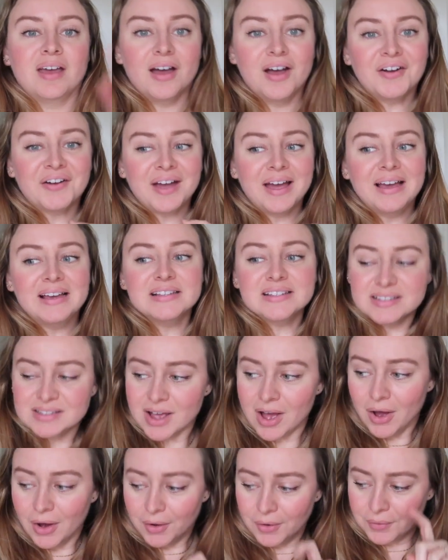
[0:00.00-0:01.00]
Okay,
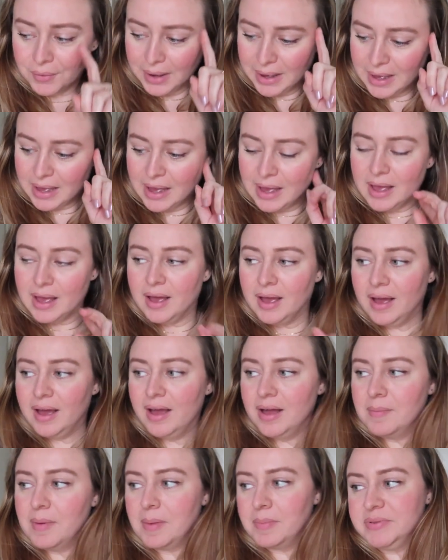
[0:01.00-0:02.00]
so
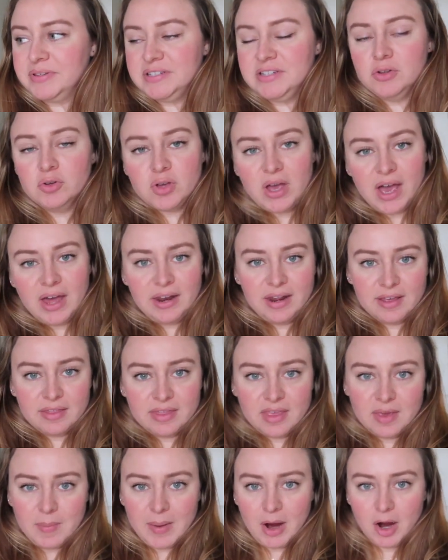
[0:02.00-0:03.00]
I'm still
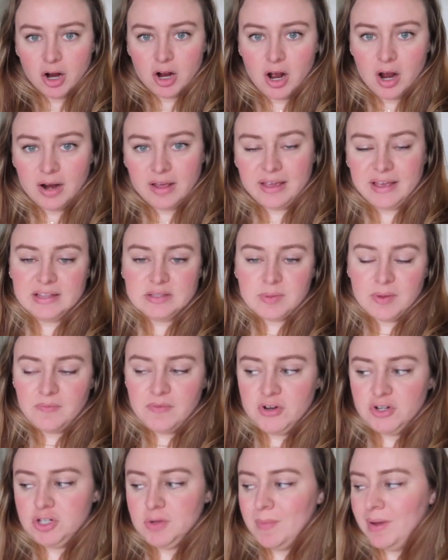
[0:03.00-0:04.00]
cutting the Americana kits, but I
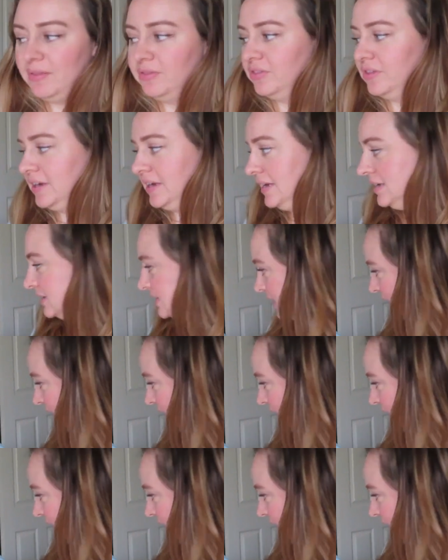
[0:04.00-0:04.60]
finished the monthlies,